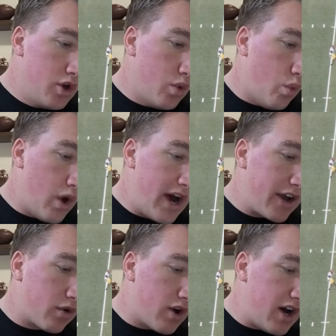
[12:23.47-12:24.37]
Y
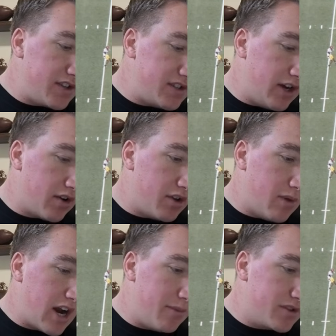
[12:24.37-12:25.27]
cross here at the
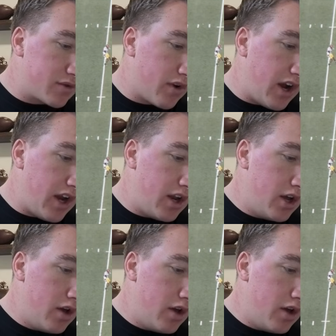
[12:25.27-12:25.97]
bottom of the screen